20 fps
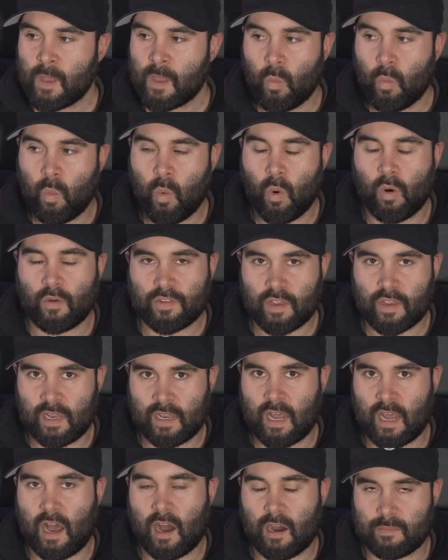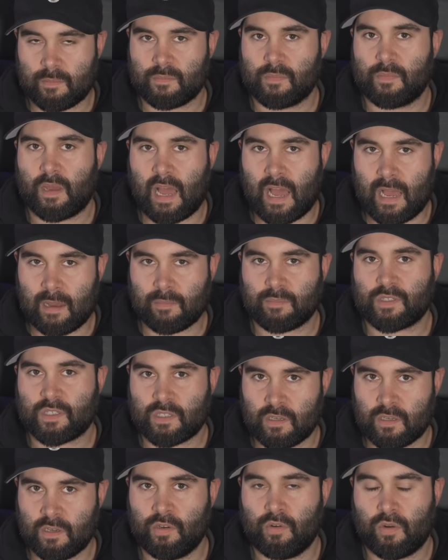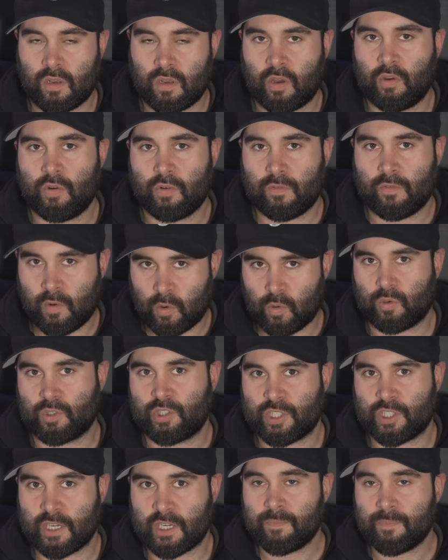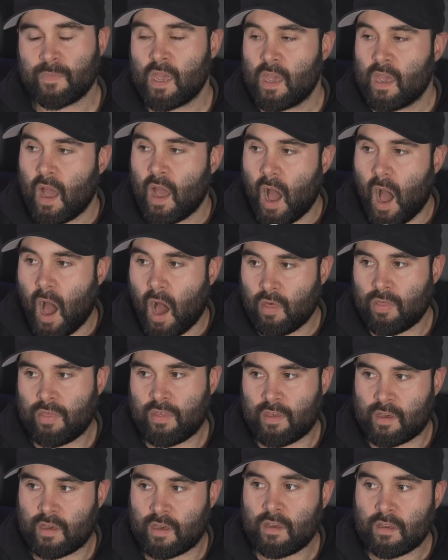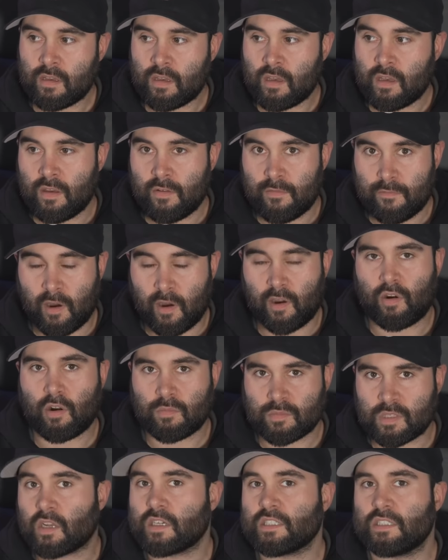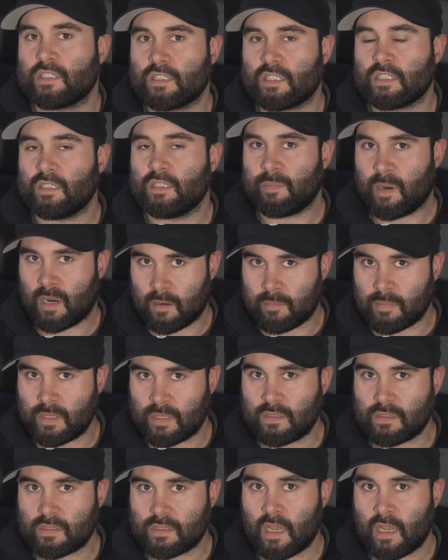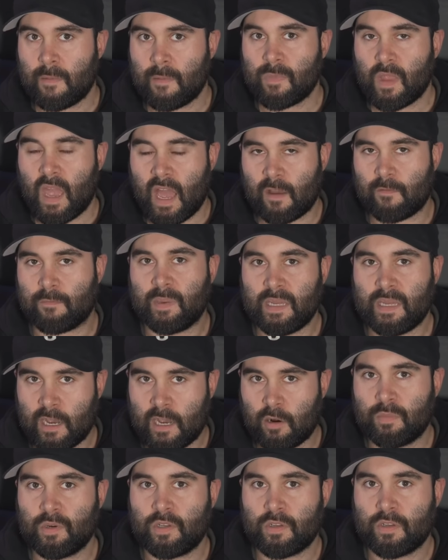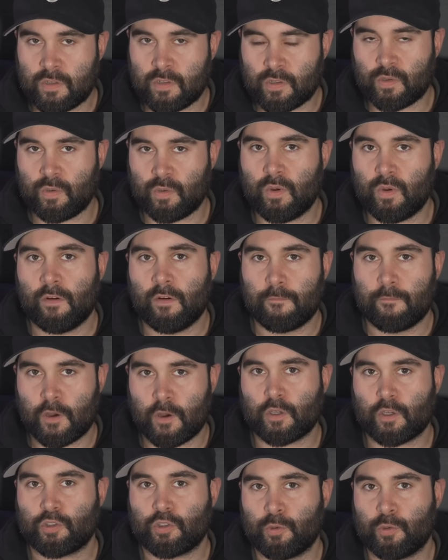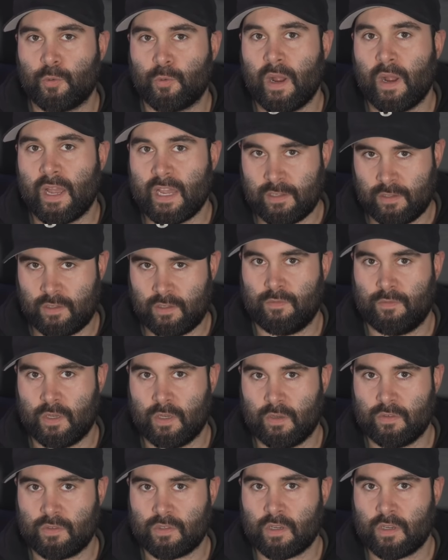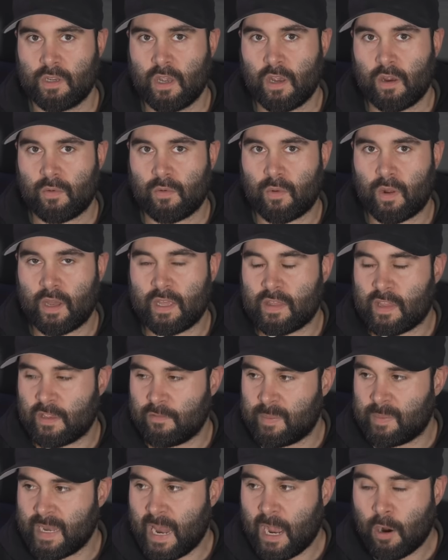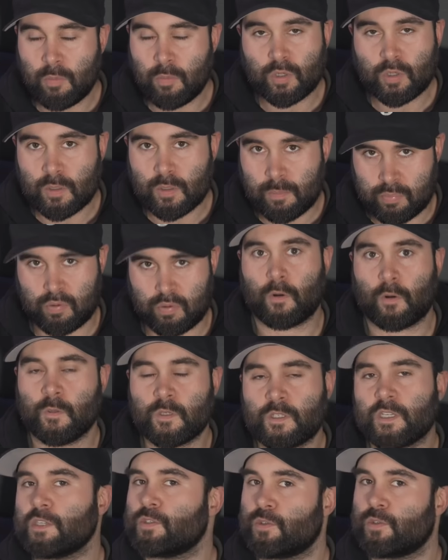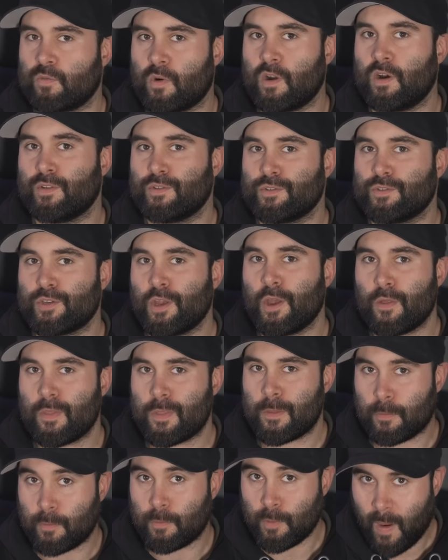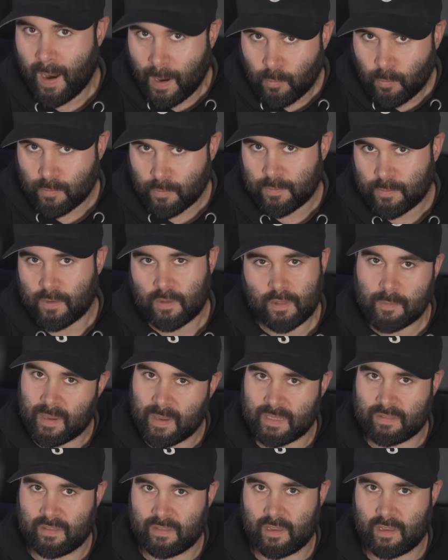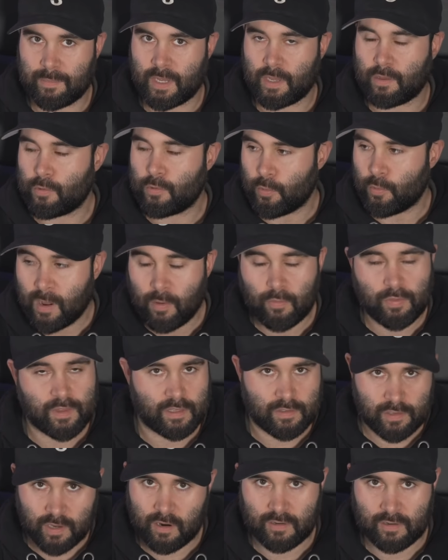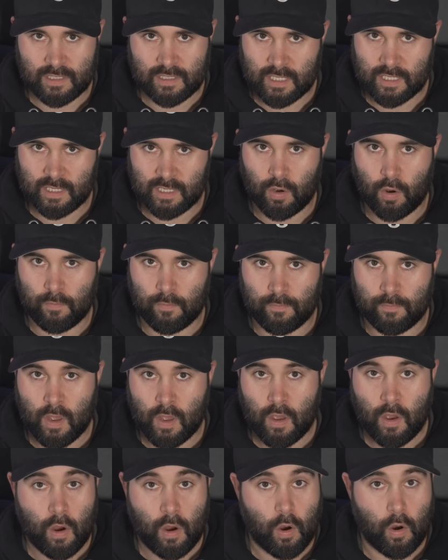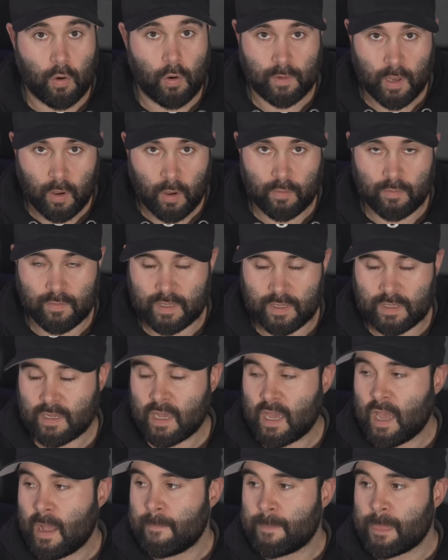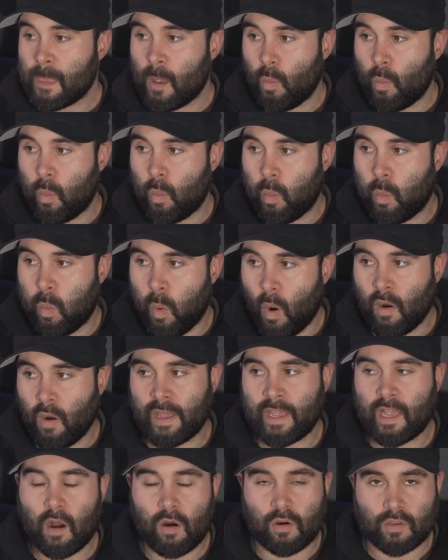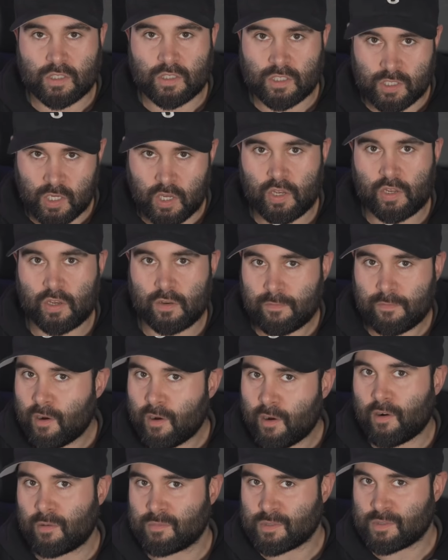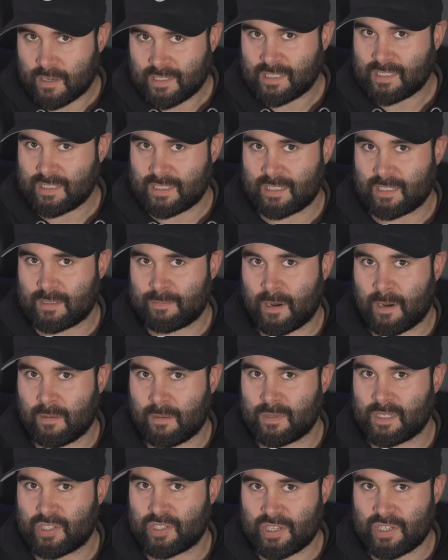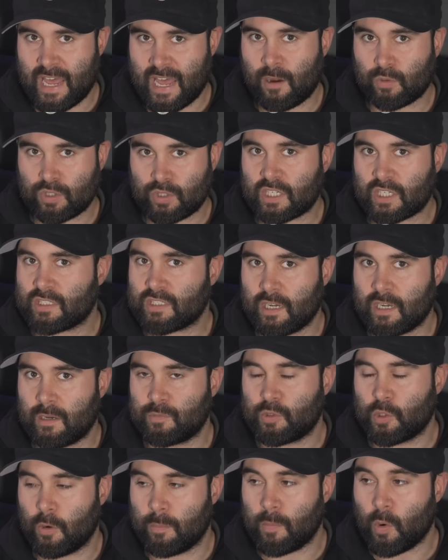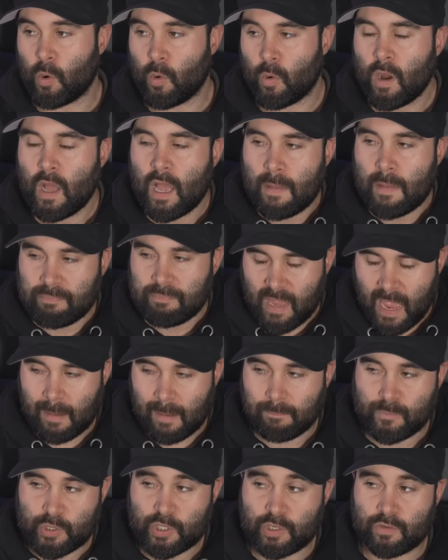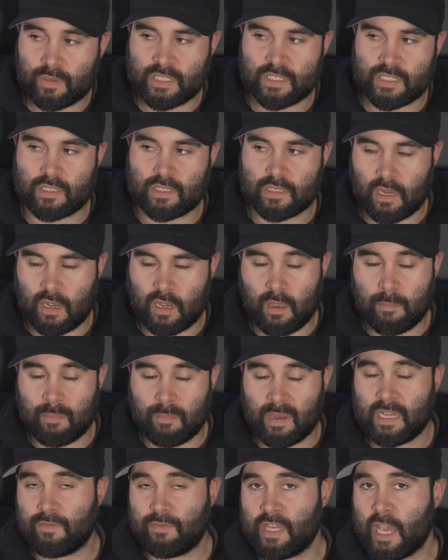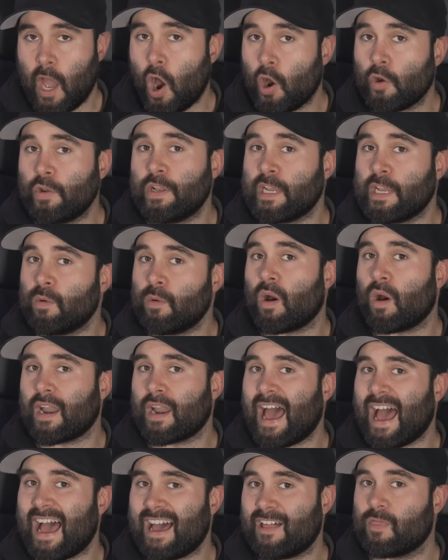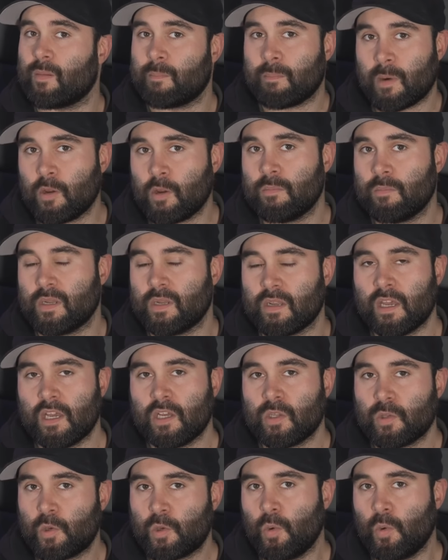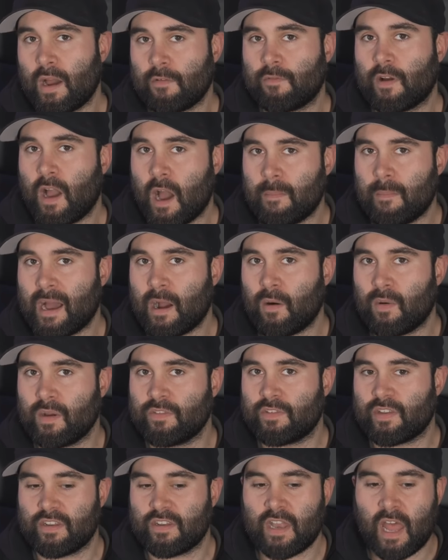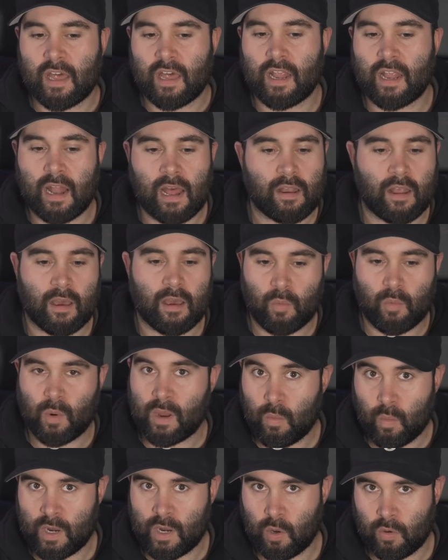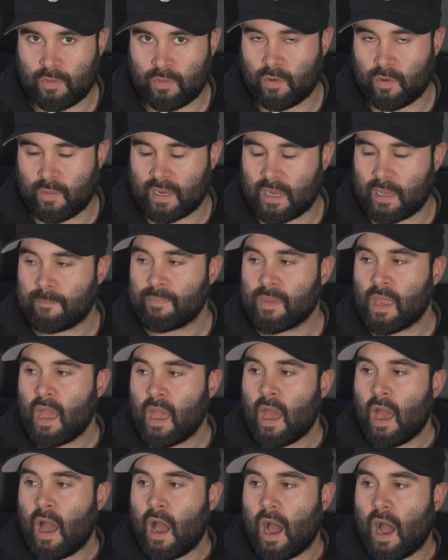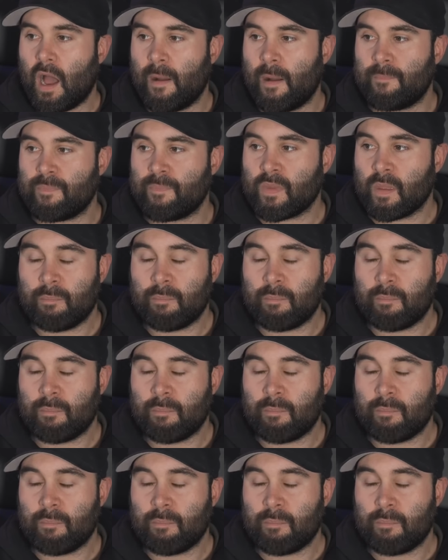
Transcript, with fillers: What an absolute load of horseshit. Other firearms licensing departments have been able to do virtual interviews, right? They've been able to process grants throughout the pandemic, throughout the entirety of COVID. Why are certain firearms licensing departments now shutting up shop? Or Hampshire is, I believe, the only one at the moment to have come out and said, no, we're not doing it.